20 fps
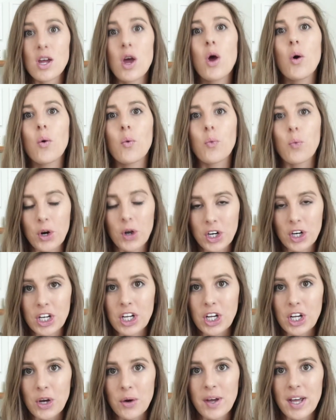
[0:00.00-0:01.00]
we're gonna
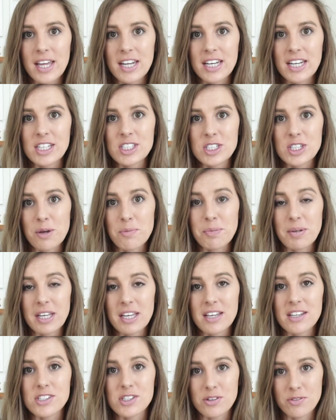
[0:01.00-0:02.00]
go ahead and jump
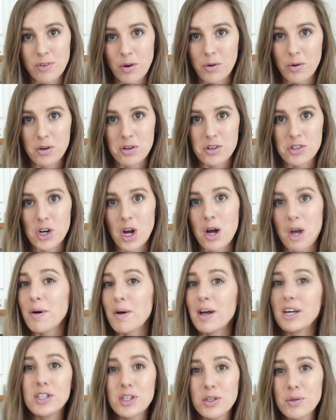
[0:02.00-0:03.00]
into Photoshop.
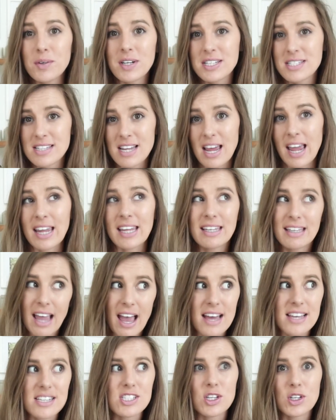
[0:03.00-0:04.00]
I do wanna say,
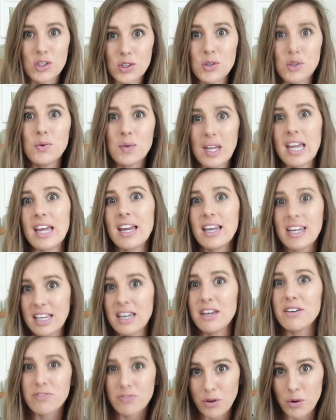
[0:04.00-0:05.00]
yes, you can
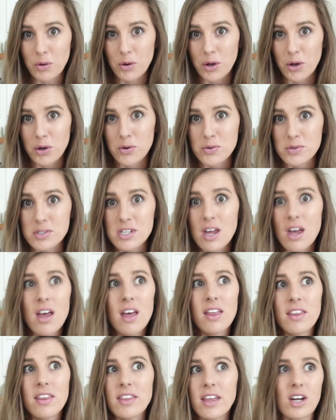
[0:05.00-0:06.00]
get photos
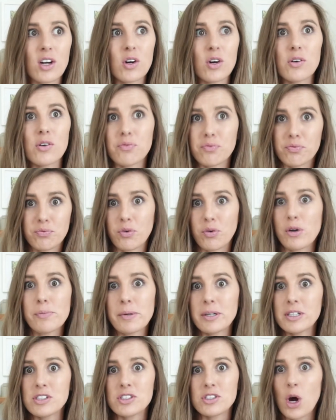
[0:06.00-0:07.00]
that are from
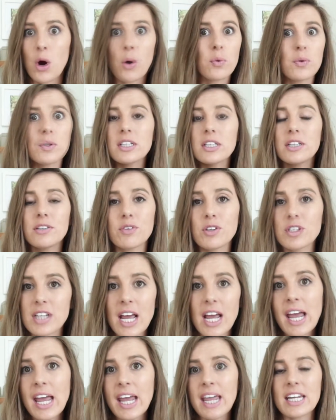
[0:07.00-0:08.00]
a totally different
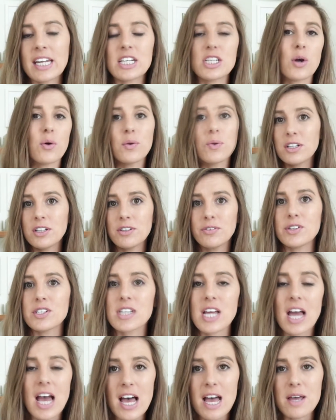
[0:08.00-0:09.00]
day at a totally different
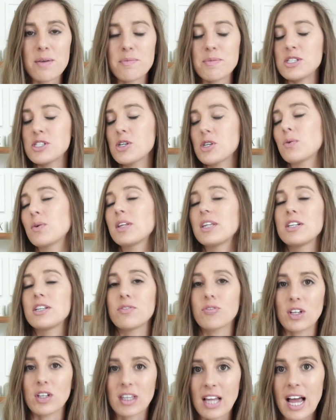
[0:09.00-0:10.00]
time and totally
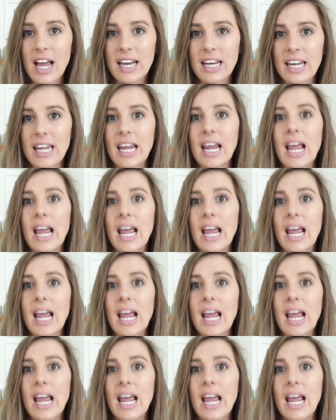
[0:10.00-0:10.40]
different lighting